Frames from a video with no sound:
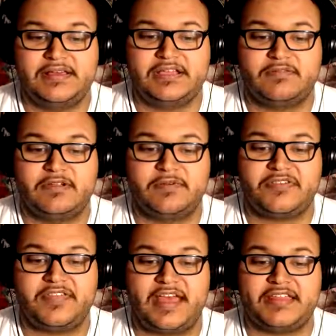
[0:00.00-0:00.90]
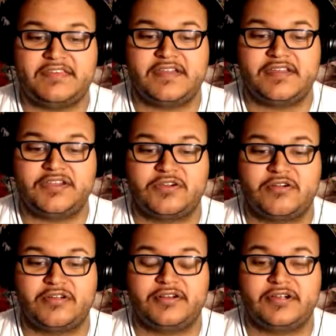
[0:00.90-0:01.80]
Rick was standing there in the
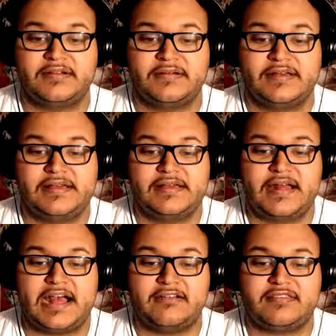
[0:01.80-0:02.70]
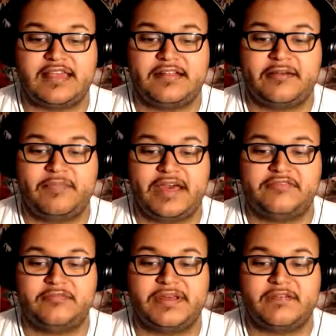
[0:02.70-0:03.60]
corridor, outside our
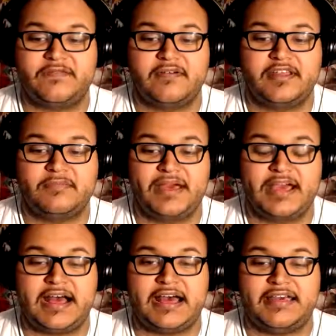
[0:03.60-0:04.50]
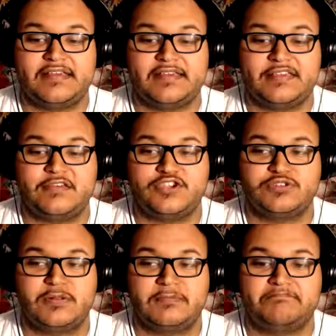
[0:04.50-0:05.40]
bedroom and avoiding my eyes as usual.